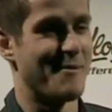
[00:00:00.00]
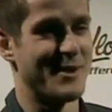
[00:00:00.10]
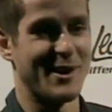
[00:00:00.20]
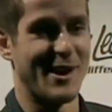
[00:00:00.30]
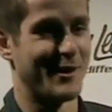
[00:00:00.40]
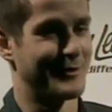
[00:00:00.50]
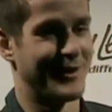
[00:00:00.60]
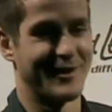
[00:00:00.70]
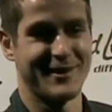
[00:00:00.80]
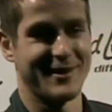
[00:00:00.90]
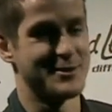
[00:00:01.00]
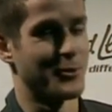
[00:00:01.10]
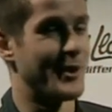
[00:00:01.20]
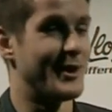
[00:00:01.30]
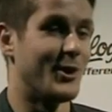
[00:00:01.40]
I mean, he's
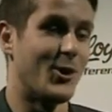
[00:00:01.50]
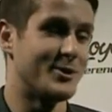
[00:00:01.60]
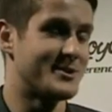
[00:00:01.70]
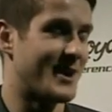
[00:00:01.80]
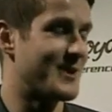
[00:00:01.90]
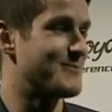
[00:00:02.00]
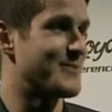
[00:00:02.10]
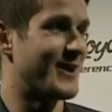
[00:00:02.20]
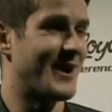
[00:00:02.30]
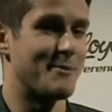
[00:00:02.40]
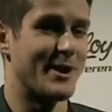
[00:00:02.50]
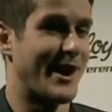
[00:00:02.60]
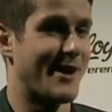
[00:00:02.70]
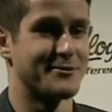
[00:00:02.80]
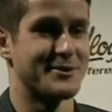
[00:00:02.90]
away a lot of the time, but I mean, I
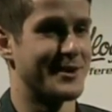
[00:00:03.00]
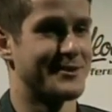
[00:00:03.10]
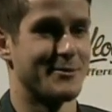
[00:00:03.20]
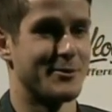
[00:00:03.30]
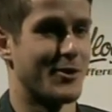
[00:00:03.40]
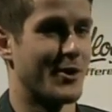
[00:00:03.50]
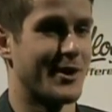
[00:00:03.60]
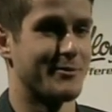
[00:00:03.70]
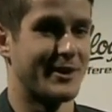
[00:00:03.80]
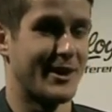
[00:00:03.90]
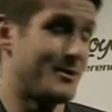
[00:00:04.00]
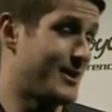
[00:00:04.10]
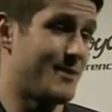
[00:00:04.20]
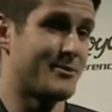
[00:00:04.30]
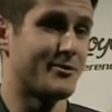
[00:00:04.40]
have said to him, you've got to come to game. He
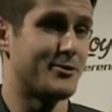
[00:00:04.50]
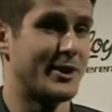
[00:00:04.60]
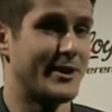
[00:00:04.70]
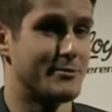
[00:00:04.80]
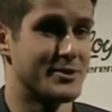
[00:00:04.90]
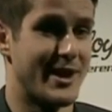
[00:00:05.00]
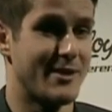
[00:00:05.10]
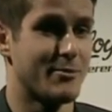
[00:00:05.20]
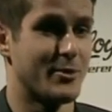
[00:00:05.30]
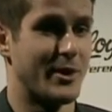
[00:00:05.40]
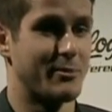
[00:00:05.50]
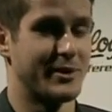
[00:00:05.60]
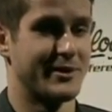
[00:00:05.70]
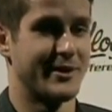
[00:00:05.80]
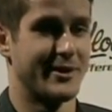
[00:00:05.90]
came to a few games in Edinburgh when I
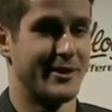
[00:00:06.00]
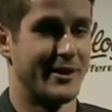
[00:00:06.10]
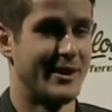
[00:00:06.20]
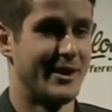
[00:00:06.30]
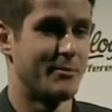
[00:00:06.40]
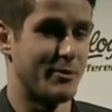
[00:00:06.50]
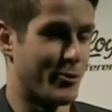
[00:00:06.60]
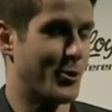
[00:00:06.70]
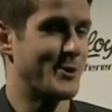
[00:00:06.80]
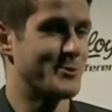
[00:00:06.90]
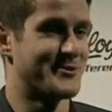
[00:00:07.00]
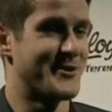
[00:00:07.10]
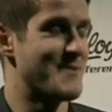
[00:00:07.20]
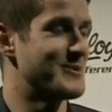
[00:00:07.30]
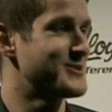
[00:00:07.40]
played there, and before he was
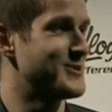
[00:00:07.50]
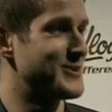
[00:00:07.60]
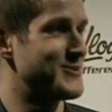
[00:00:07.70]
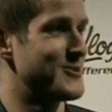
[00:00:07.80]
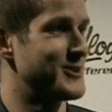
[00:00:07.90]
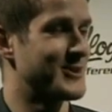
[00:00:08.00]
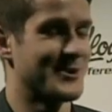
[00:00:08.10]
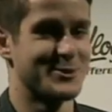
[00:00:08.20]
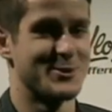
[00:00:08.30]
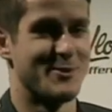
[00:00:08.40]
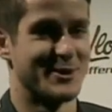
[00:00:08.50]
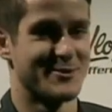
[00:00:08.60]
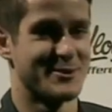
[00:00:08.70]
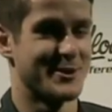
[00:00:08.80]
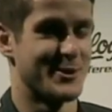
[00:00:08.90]
famous, so it didn't really cause too much
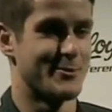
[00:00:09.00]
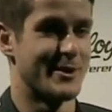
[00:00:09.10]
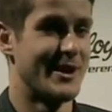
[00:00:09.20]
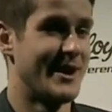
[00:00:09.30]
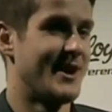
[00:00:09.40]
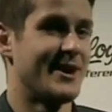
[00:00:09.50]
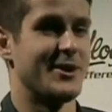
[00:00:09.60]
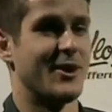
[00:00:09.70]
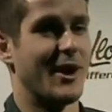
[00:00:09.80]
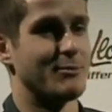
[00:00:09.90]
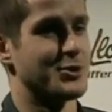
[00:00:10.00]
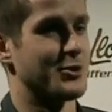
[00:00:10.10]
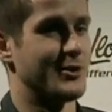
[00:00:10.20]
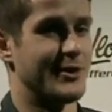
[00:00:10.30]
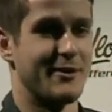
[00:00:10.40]
of a stir. But, I'm
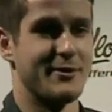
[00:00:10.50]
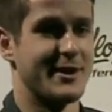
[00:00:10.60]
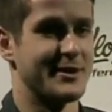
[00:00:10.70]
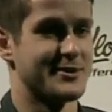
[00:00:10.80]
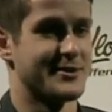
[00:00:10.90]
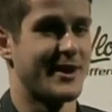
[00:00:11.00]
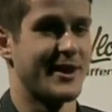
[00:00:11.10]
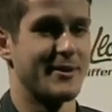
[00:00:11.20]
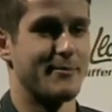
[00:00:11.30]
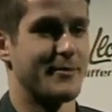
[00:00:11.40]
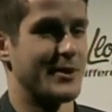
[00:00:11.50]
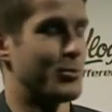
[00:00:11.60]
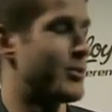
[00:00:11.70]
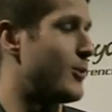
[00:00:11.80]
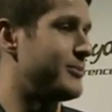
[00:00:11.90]
sure if he gets the time, he'll
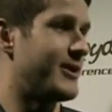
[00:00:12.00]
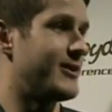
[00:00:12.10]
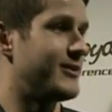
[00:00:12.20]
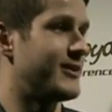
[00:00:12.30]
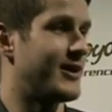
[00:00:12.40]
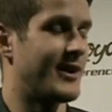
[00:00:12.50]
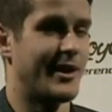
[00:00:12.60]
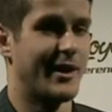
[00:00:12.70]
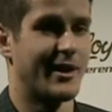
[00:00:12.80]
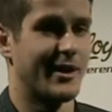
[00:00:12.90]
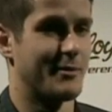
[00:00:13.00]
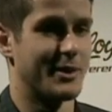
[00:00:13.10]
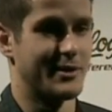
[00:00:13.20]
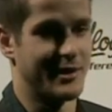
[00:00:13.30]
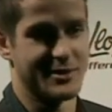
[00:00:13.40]
pop down. I
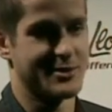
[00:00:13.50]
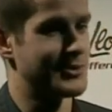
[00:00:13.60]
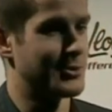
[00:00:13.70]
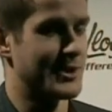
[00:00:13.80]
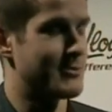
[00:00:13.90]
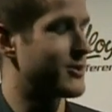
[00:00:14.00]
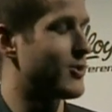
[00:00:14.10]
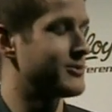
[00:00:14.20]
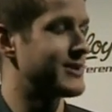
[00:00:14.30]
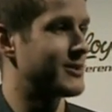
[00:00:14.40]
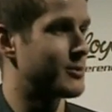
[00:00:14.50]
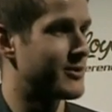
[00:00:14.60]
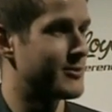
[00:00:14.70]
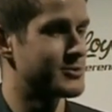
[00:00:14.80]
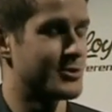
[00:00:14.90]
mean, I still keep in contact
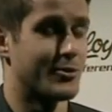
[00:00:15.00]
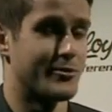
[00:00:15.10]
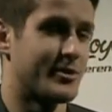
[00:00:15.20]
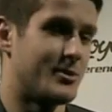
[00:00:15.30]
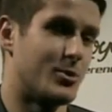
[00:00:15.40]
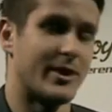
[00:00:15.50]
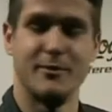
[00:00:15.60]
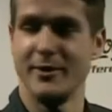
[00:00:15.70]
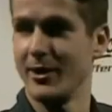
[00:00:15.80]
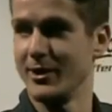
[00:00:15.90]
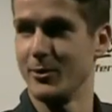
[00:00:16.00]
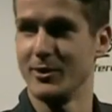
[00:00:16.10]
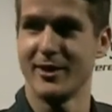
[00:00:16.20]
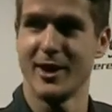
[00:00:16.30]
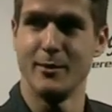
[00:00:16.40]
with him, so hopefully we'll get him down here
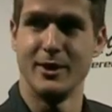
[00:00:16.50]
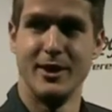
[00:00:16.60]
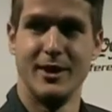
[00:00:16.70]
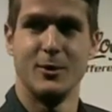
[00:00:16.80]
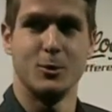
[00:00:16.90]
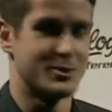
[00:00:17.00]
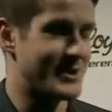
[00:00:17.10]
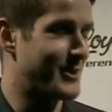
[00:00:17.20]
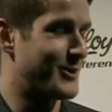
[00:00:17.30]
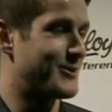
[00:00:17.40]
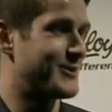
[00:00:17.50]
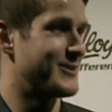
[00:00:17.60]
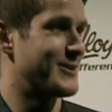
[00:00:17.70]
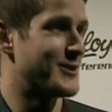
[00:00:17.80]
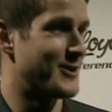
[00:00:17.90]
one time and we'll sell out
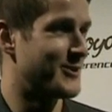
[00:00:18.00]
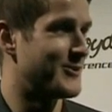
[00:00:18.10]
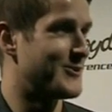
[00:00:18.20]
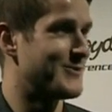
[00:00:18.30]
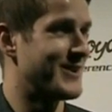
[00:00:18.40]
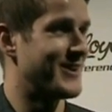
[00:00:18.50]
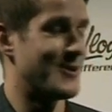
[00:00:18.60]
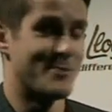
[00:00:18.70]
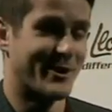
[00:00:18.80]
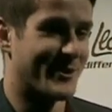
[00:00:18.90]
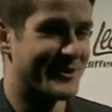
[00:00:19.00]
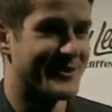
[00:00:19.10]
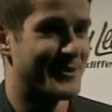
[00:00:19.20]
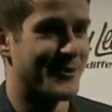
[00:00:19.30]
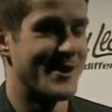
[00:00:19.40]
the Thunderdome, and that'll be a
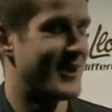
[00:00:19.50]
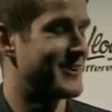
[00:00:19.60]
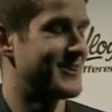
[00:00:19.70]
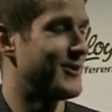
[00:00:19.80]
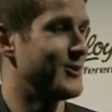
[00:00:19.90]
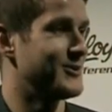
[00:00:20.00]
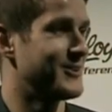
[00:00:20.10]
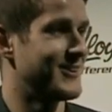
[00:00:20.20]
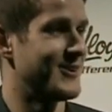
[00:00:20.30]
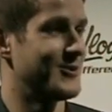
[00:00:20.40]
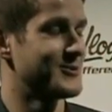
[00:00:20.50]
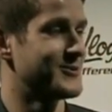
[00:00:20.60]
great night all in all.